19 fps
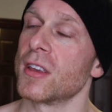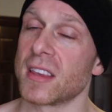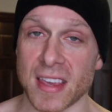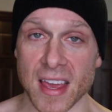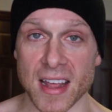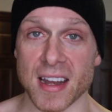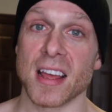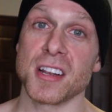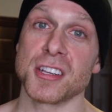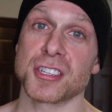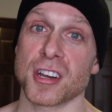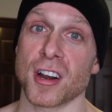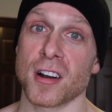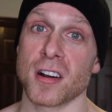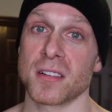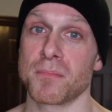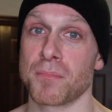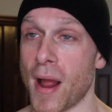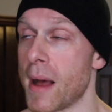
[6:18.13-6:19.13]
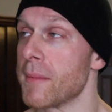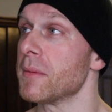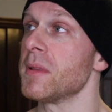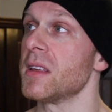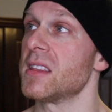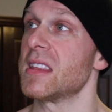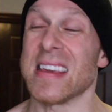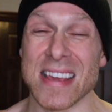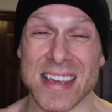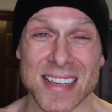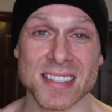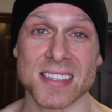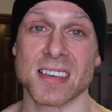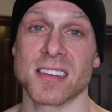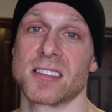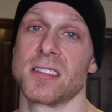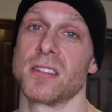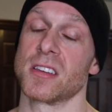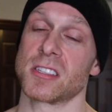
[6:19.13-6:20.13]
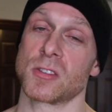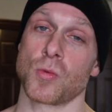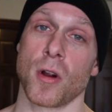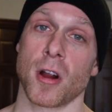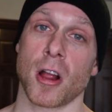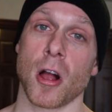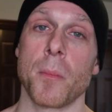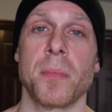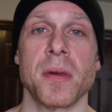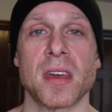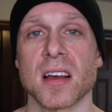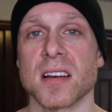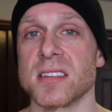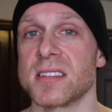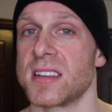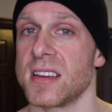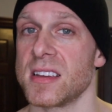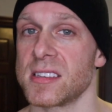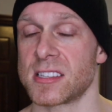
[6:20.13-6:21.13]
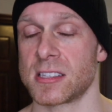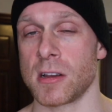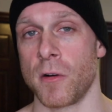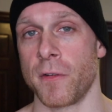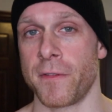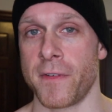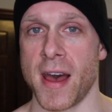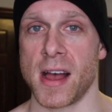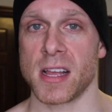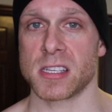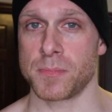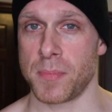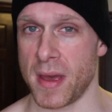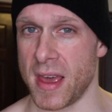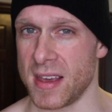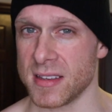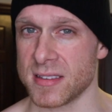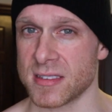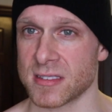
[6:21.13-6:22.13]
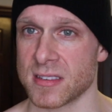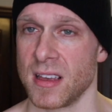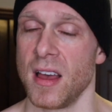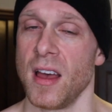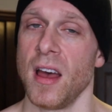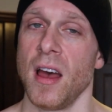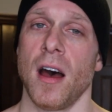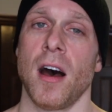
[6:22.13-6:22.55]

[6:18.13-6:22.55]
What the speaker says: get injured probably the easiest in this workout because it is so fast paced.